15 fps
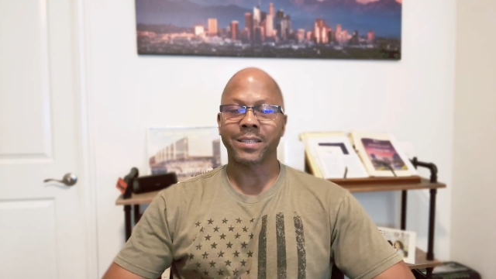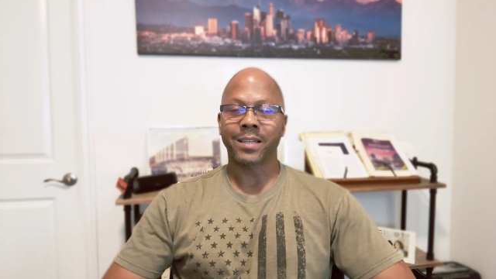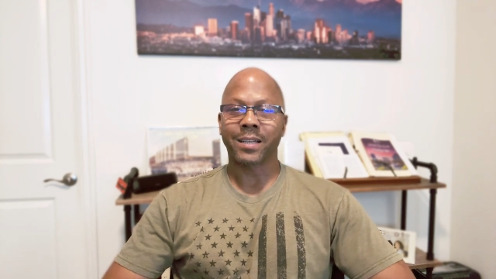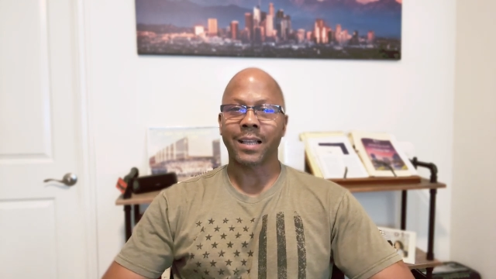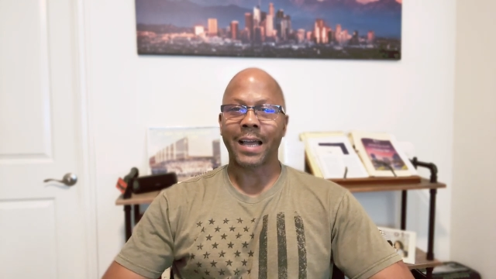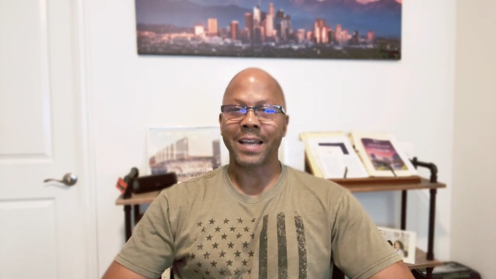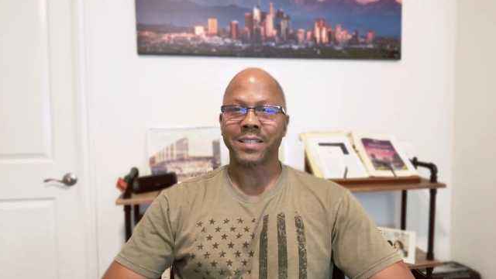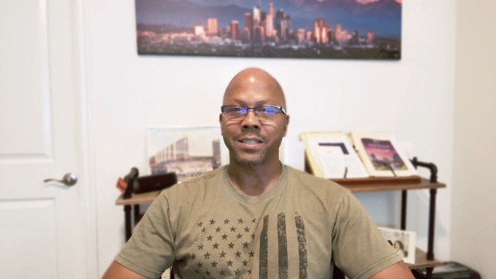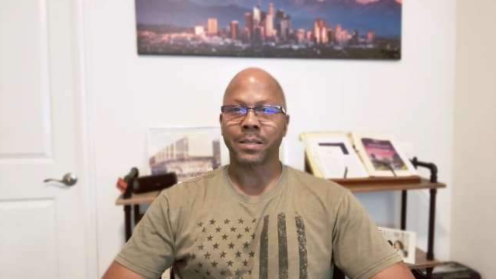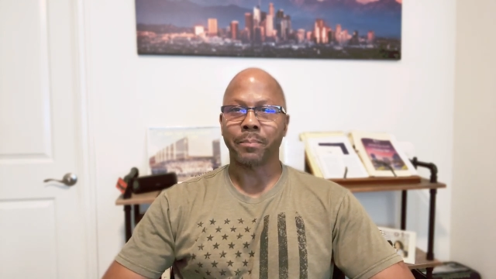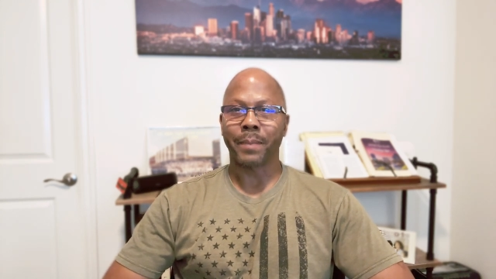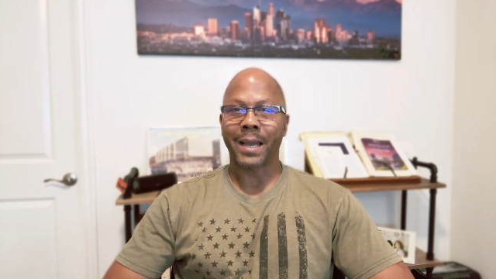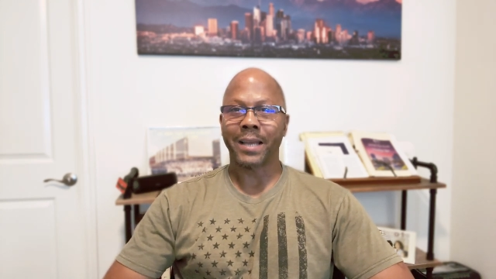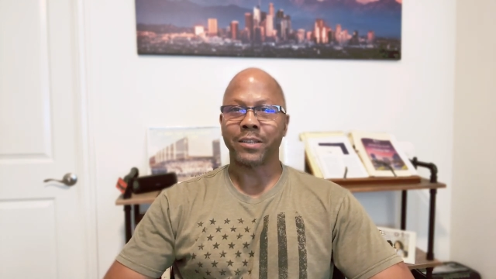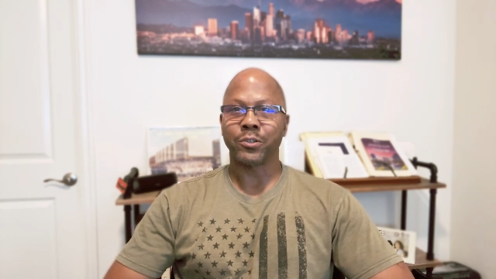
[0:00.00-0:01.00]
the classic
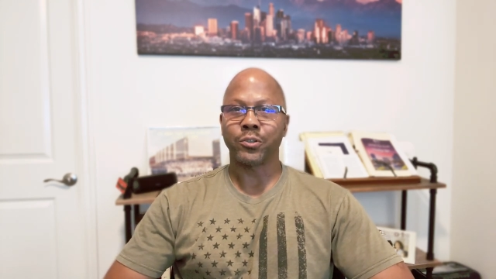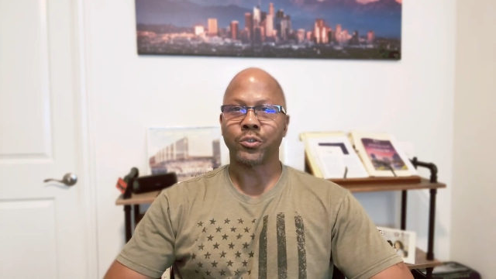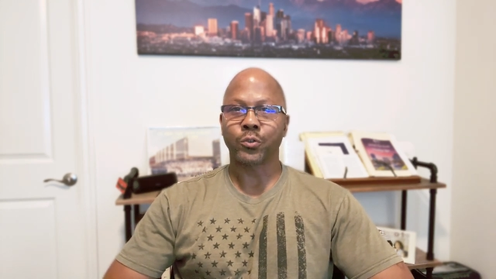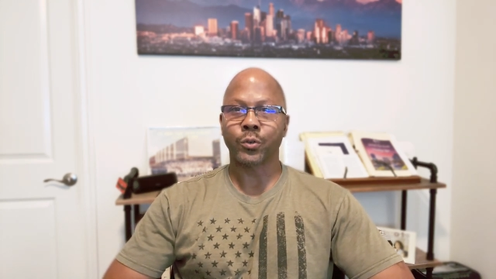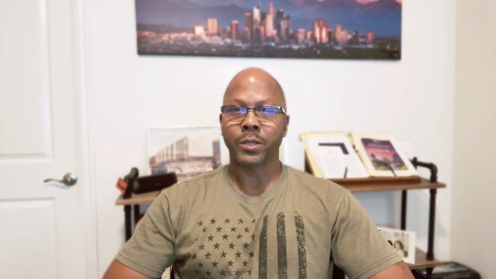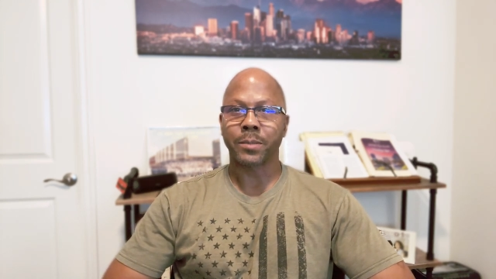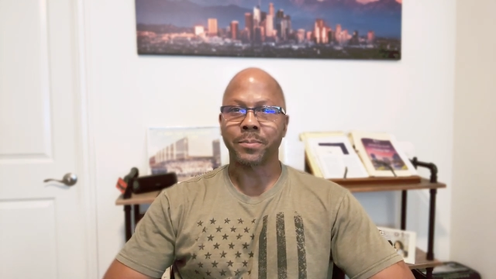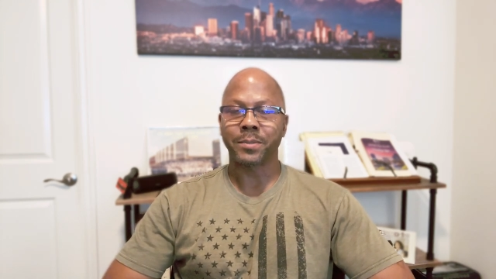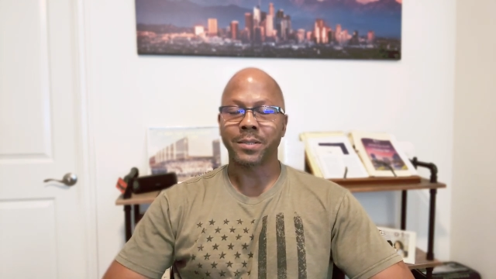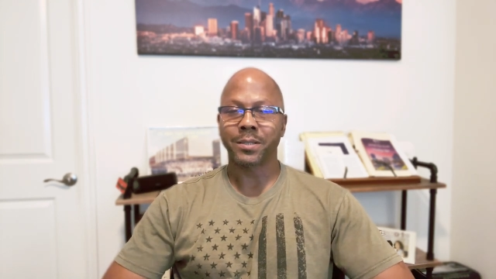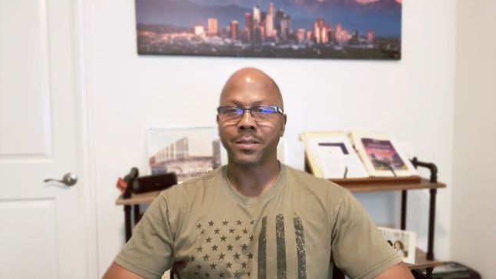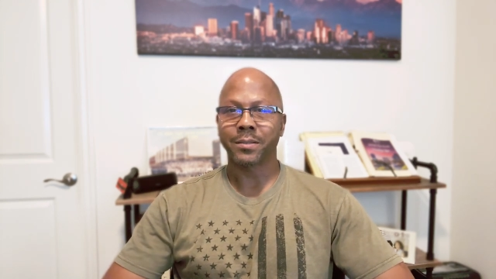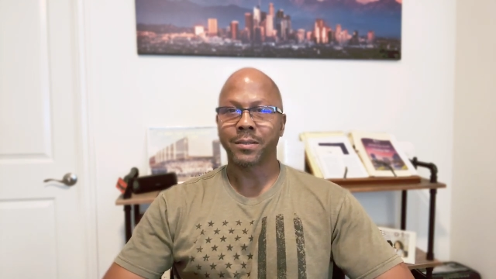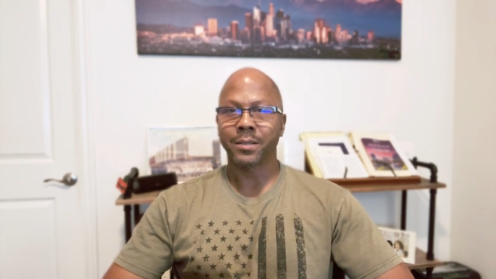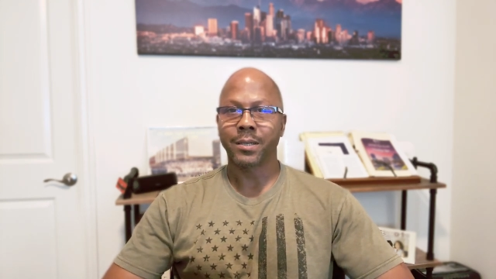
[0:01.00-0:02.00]
manuscript,
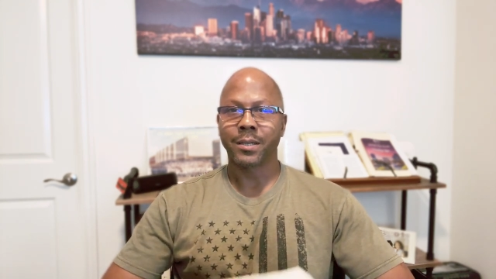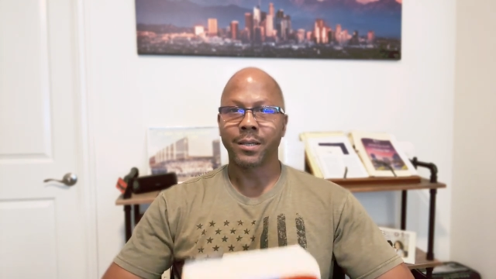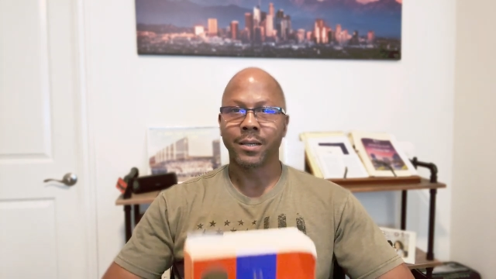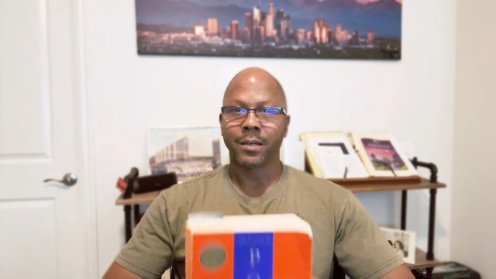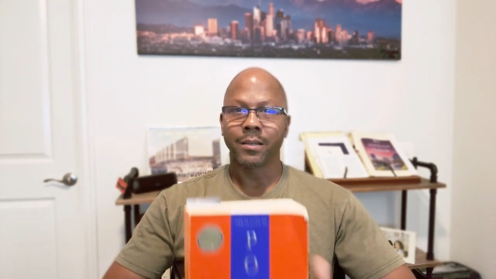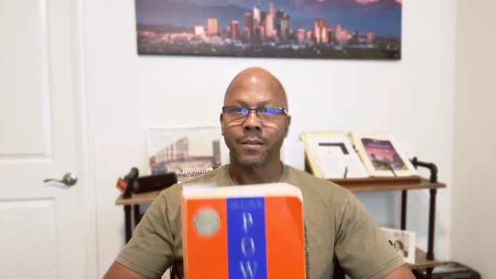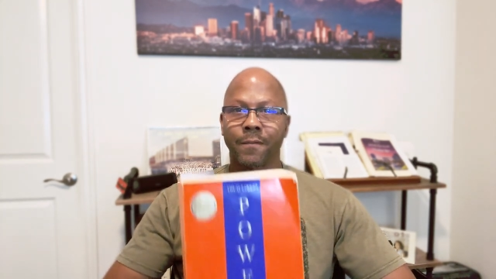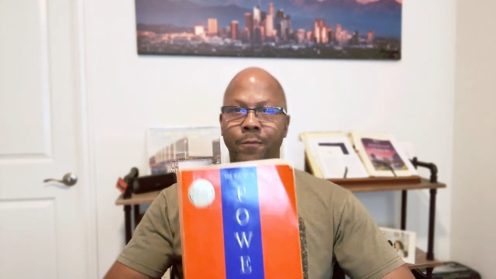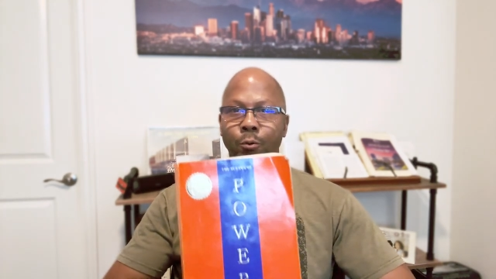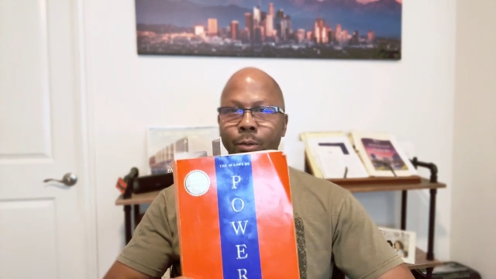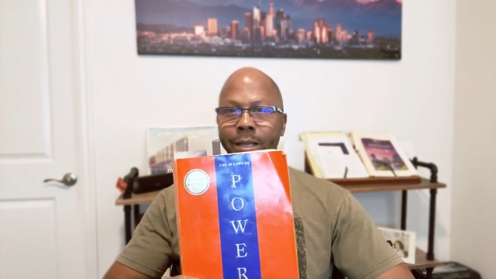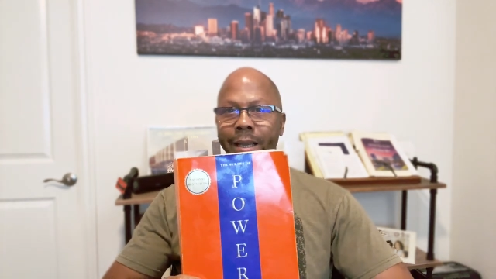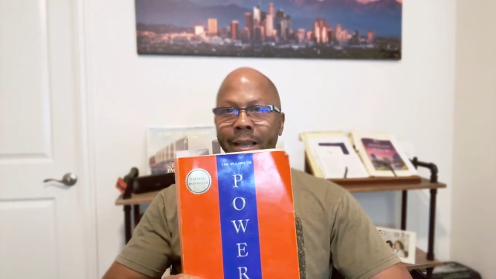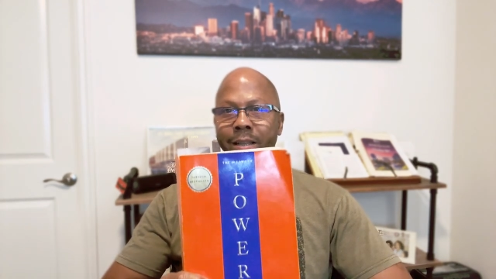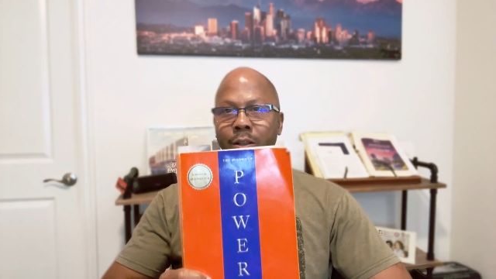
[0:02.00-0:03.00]
The
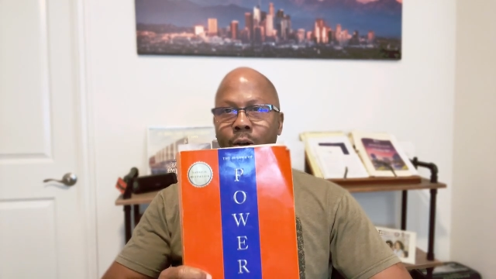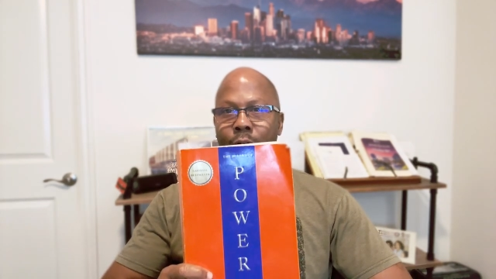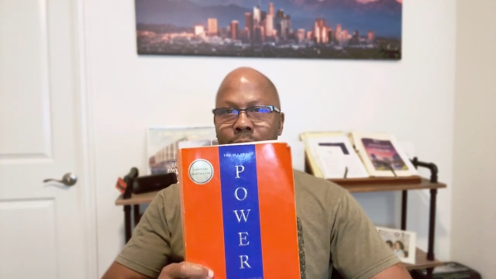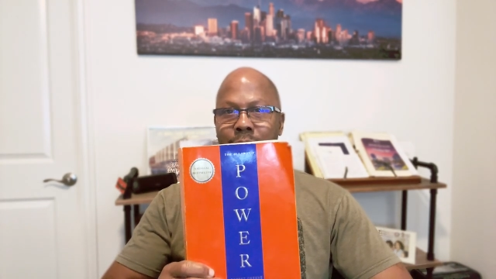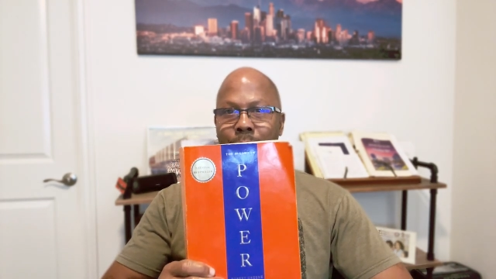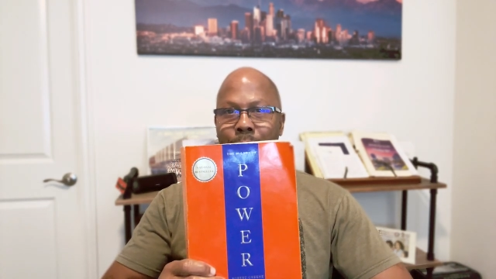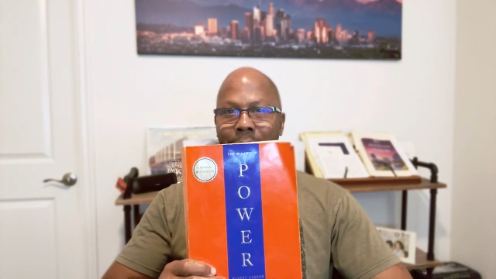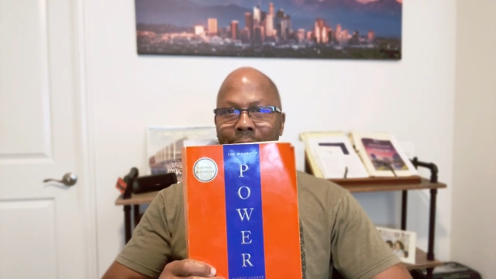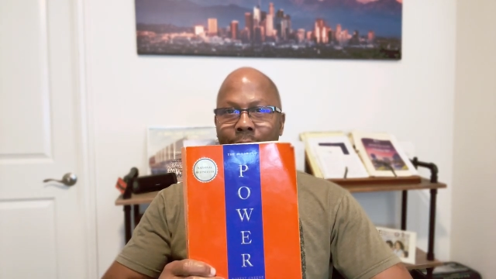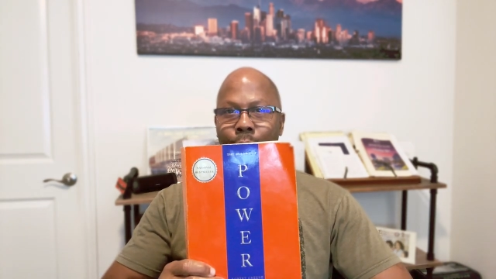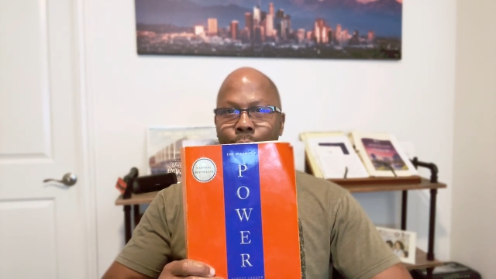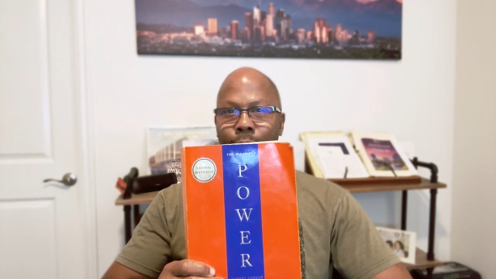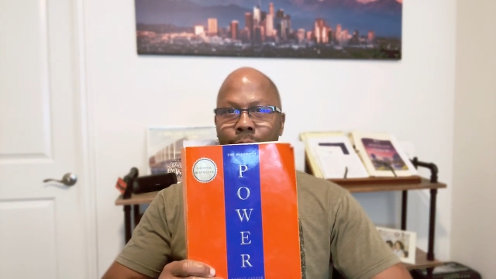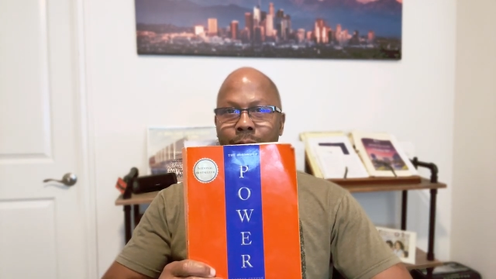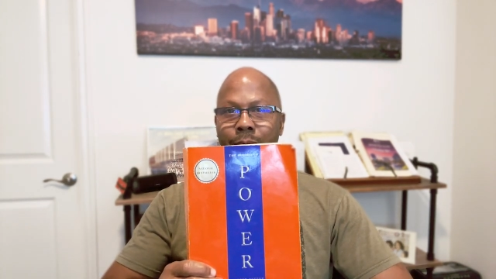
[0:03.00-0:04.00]
48 Laws of
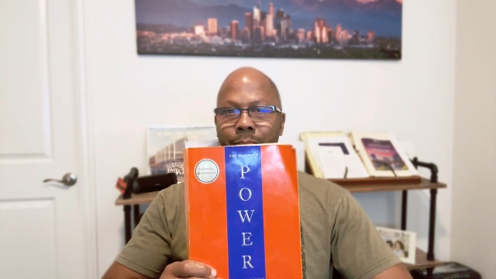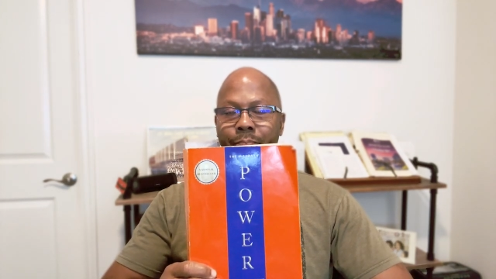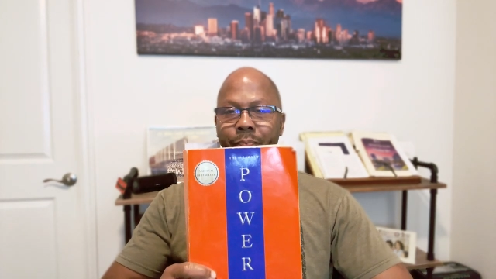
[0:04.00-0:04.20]
Power,